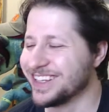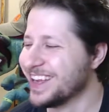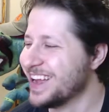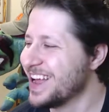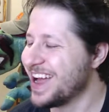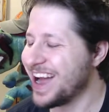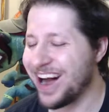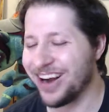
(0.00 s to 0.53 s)

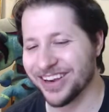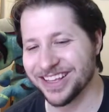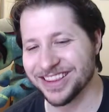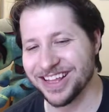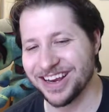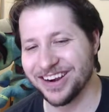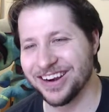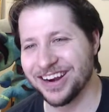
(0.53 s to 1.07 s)
I'll get
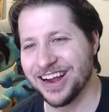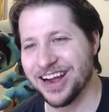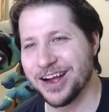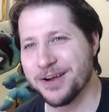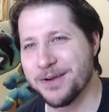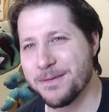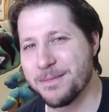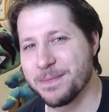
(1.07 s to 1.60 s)
there.
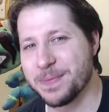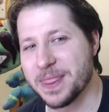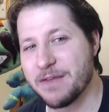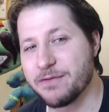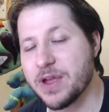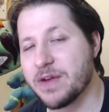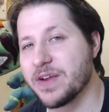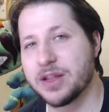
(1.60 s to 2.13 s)
If you
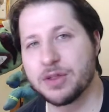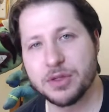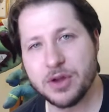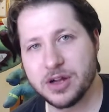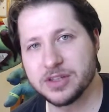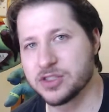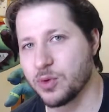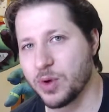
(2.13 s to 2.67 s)
have any
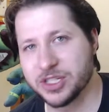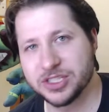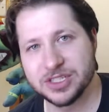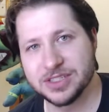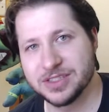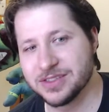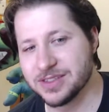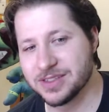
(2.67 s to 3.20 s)
thoughts,
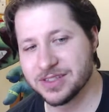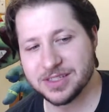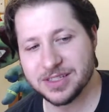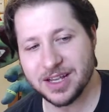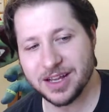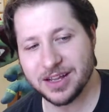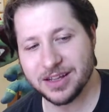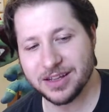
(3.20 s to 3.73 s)
questions
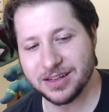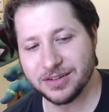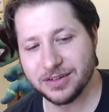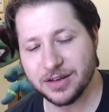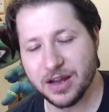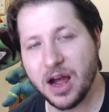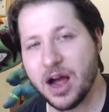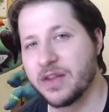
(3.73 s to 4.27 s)

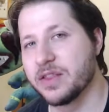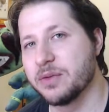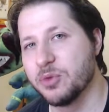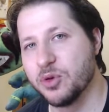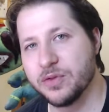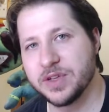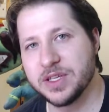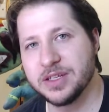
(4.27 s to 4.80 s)
on the
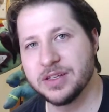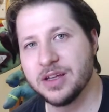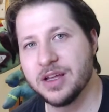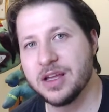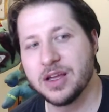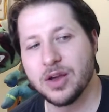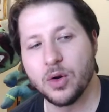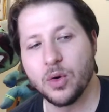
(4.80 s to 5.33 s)
movie,
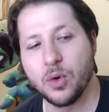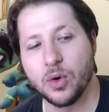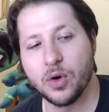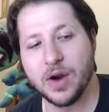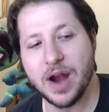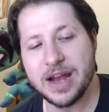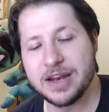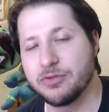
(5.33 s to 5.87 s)
or
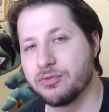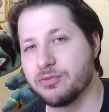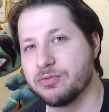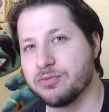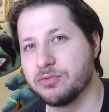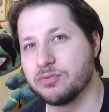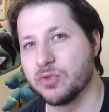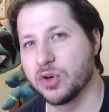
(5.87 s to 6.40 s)
any
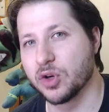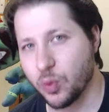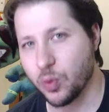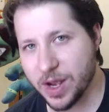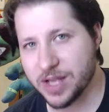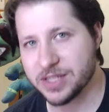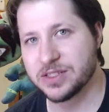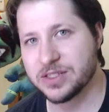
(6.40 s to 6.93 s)

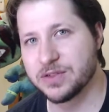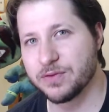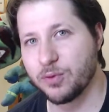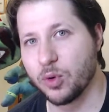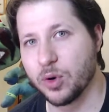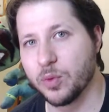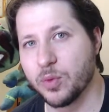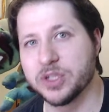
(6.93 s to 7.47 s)
requests
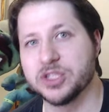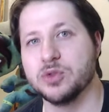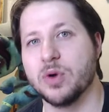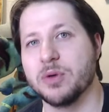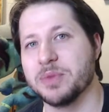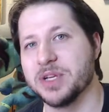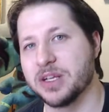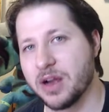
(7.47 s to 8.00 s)
for what you want
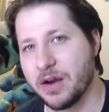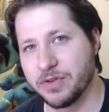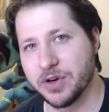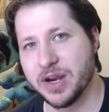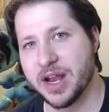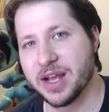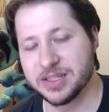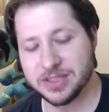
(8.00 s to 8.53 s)
me to cover
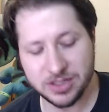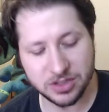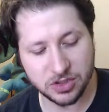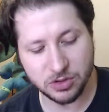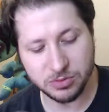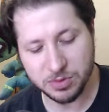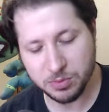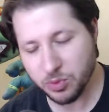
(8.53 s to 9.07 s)
next in
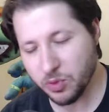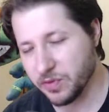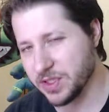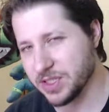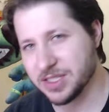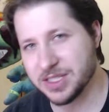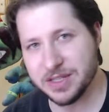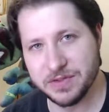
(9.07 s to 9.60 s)
terms of
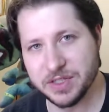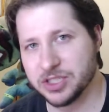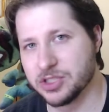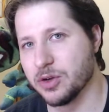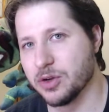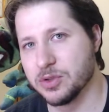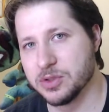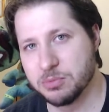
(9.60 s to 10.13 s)
movies, TV
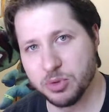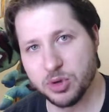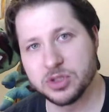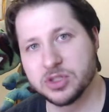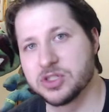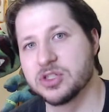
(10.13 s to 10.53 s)
shows, books,